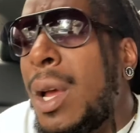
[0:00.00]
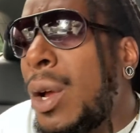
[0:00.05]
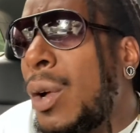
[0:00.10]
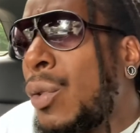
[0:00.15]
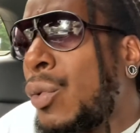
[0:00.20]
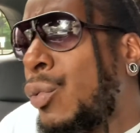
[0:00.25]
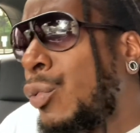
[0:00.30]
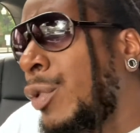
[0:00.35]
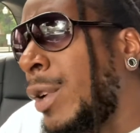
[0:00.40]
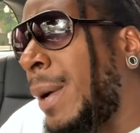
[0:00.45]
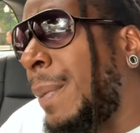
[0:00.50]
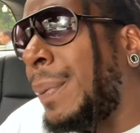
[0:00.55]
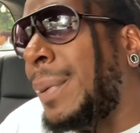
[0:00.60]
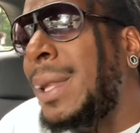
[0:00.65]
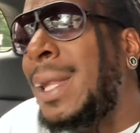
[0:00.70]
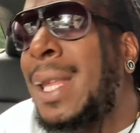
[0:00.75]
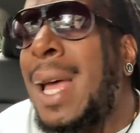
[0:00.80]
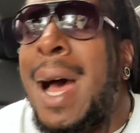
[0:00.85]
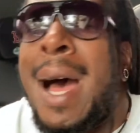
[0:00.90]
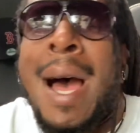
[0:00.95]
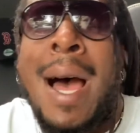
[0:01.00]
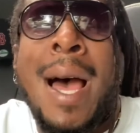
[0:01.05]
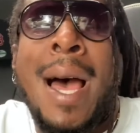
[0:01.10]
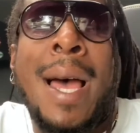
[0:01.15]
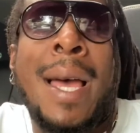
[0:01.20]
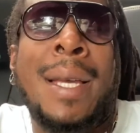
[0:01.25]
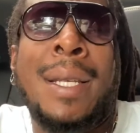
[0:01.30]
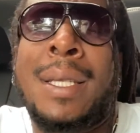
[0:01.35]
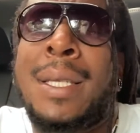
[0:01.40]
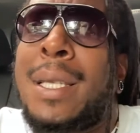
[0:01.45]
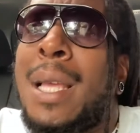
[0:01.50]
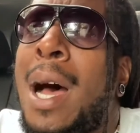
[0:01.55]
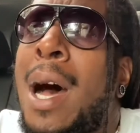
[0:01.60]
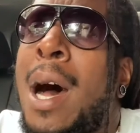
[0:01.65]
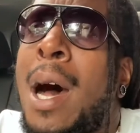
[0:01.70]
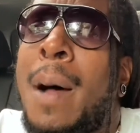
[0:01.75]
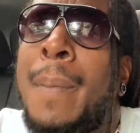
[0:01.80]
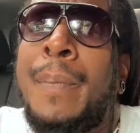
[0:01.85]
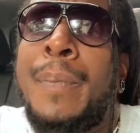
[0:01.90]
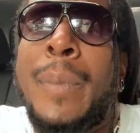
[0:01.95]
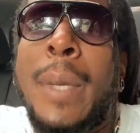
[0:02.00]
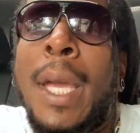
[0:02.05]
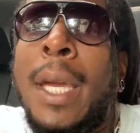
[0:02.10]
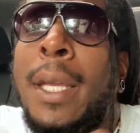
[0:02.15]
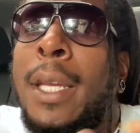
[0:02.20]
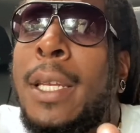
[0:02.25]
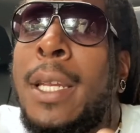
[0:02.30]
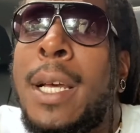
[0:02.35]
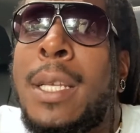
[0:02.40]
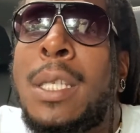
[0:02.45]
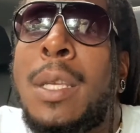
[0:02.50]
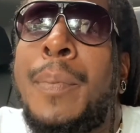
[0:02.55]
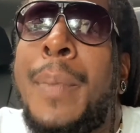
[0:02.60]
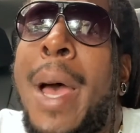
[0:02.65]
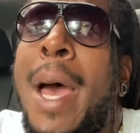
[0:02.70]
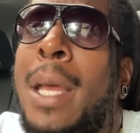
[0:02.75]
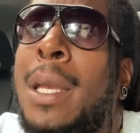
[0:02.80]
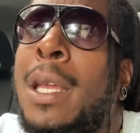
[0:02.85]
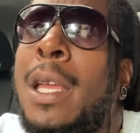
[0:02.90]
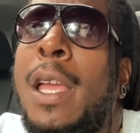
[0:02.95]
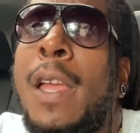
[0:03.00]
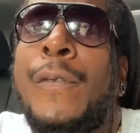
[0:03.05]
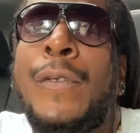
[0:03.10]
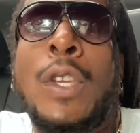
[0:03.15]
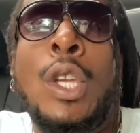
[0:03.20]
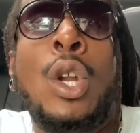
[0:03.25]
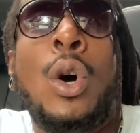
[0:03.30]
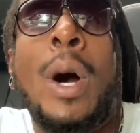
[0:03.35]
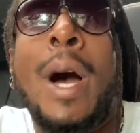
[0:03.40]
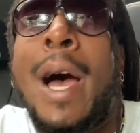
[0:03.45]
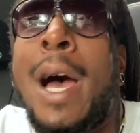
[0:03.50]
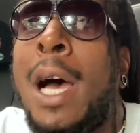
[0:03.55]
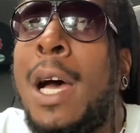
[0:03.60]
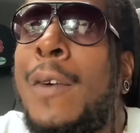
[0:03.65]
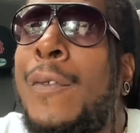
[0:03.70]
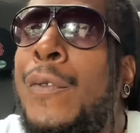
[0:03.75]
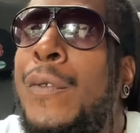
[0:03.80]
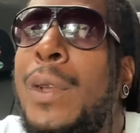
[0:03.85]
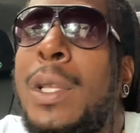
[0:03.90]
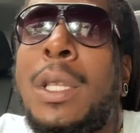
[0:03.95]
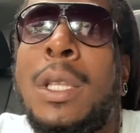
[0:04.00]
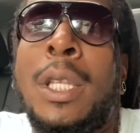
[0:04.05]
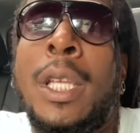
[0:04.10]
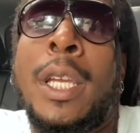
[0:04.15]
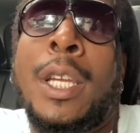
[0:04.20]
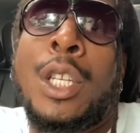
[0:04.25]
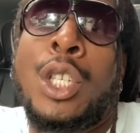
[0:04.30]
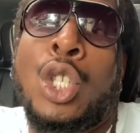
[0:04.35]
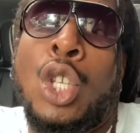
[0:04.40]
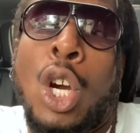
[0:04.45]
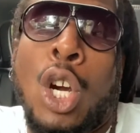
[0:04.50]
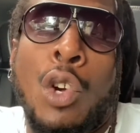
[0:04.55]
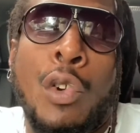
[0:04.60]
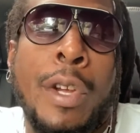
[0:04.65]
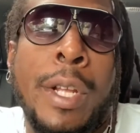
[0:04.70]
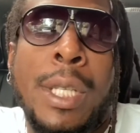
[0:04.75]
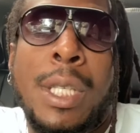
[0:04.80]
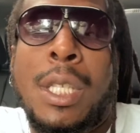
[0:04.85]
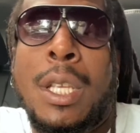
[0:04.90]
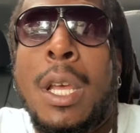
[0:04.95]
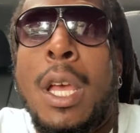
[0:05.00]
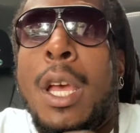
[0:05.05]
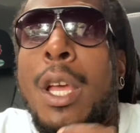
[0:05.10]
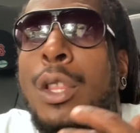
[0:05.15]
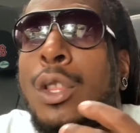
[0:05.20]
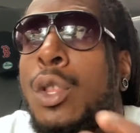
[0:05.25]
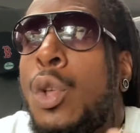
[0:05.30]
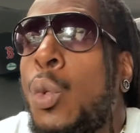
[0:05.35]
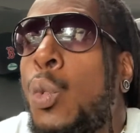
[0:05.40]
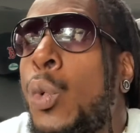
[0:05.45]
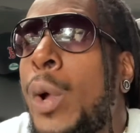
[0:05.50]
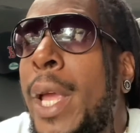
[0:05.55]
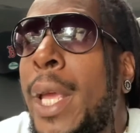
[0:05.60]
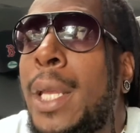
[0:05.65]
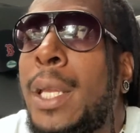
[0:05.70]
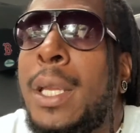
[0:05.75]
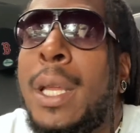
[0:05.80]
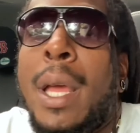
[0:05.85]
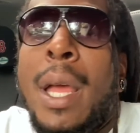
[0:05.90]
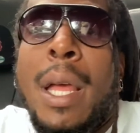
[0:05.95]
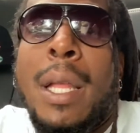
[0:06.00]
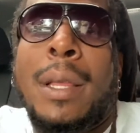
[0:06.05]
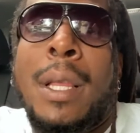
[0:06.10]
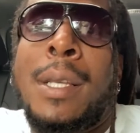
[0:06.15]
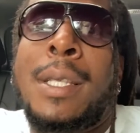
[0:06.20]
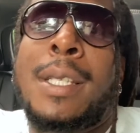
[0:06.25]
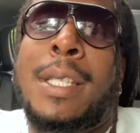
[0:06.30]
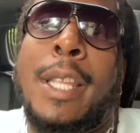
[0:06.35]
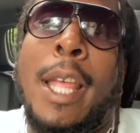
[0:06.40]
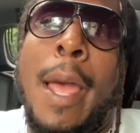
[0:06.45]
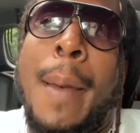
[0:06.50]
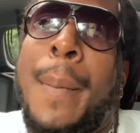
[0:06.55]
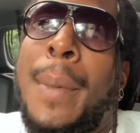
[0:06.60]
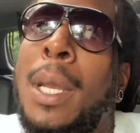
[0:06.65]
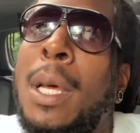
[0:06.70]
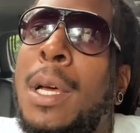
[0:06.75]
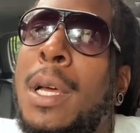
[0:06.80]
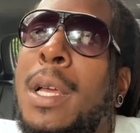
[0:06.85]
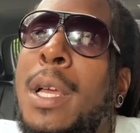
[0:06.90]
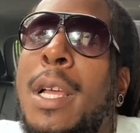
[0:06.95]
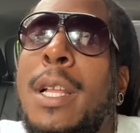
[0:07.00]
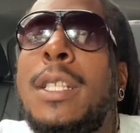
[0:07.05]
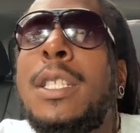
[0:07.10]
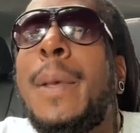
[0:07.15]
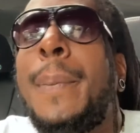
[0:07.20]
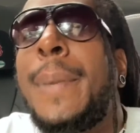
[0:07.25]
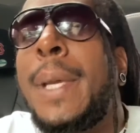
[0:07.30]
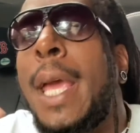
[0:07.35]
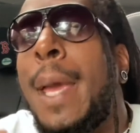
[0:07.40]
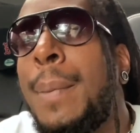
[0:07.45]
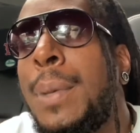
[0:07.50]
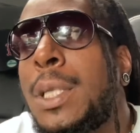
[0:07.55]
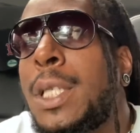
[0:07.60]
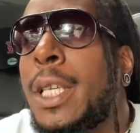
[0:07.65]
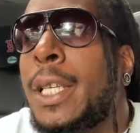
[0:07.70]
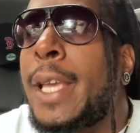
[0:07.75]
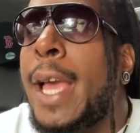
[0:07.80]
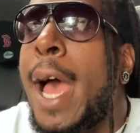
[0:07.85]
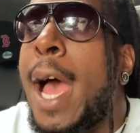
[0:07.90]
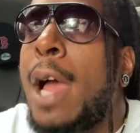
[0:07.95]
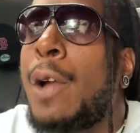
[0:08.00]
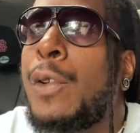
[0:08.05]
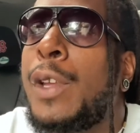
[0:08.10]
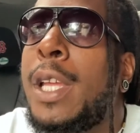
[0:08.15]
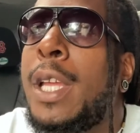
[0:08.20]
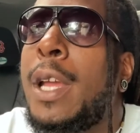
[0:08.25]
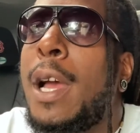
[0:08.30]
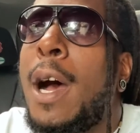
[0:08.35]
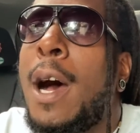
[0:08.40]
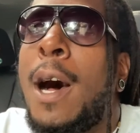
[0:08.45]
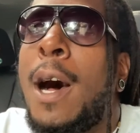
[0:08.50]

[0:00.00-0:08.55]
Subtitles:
ripped thighs, and it doesn't matter if you don't have the endurance, the wind, the stamina to be able to carry